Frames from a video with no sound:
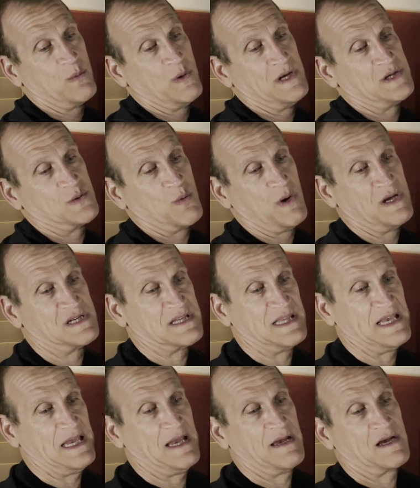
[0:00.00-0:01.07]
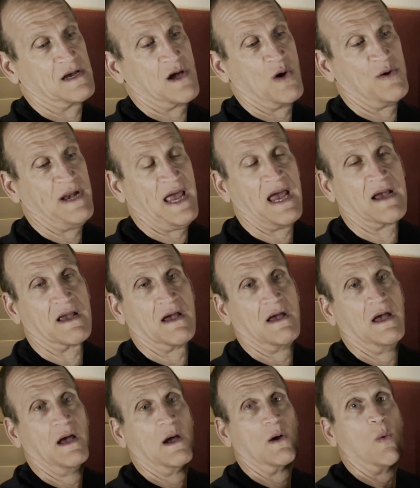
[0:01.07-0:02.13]
which was the Kodak
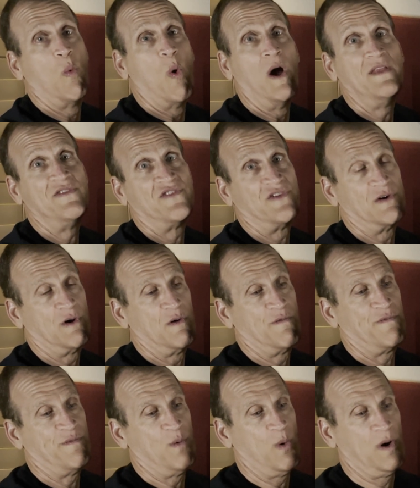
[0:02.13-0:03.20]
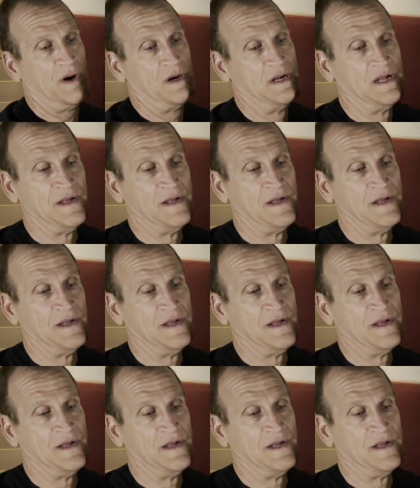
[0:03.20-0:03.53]
104.